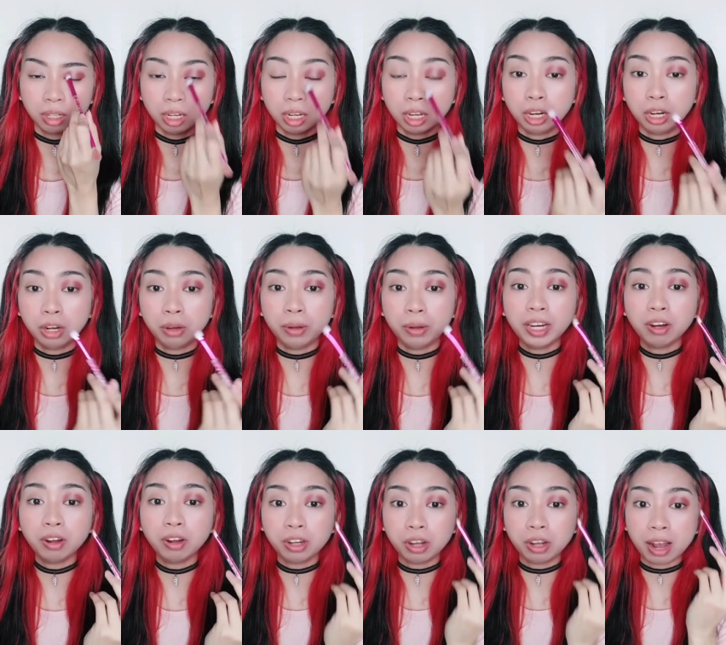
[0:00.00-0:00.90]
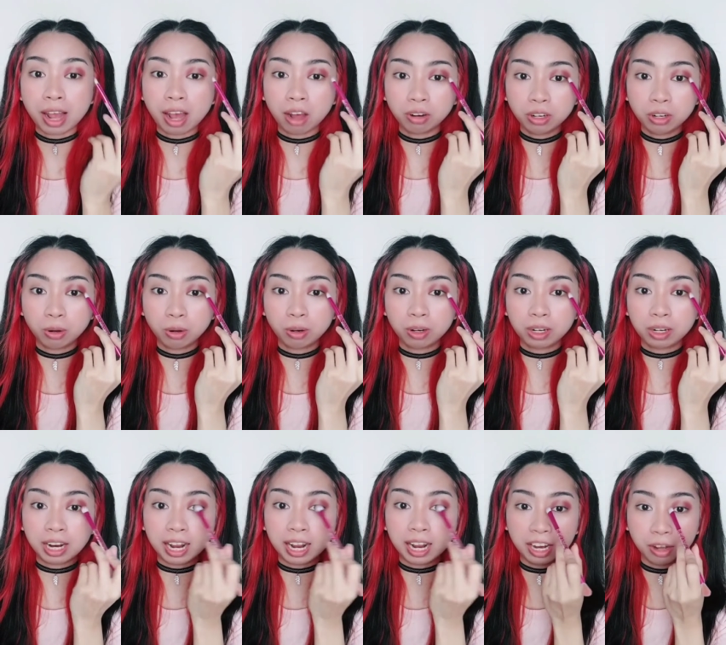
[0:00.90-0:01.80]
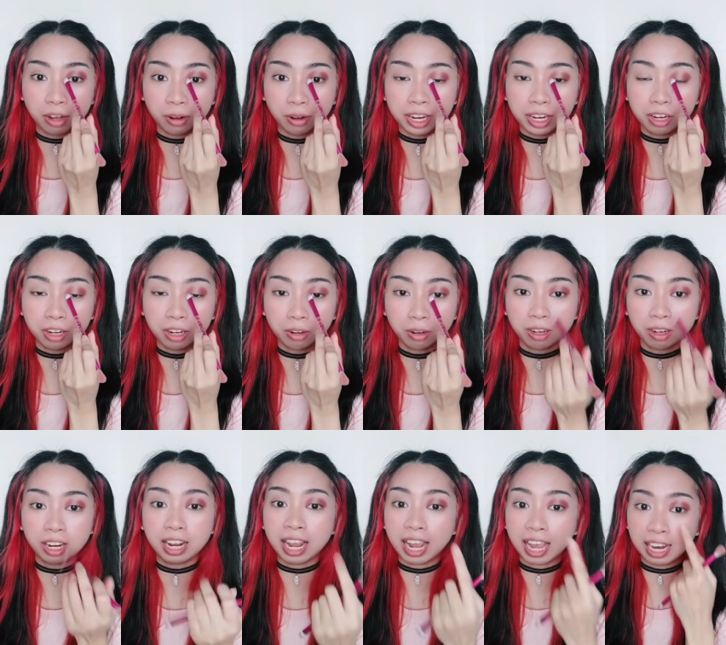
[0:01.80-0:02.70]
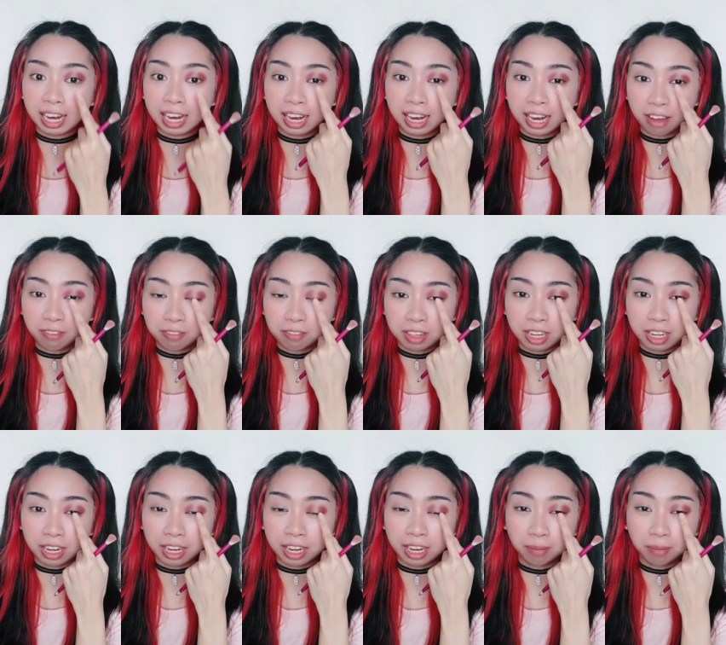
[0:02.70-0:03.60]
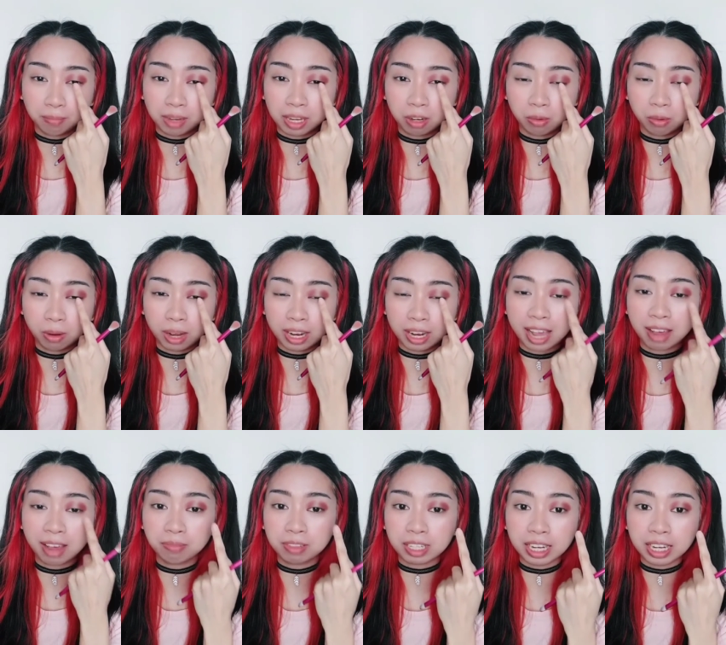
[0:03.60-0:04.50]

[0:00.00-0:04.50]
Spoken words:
Do it on your outer corner and your inner corner and left the middle one empty.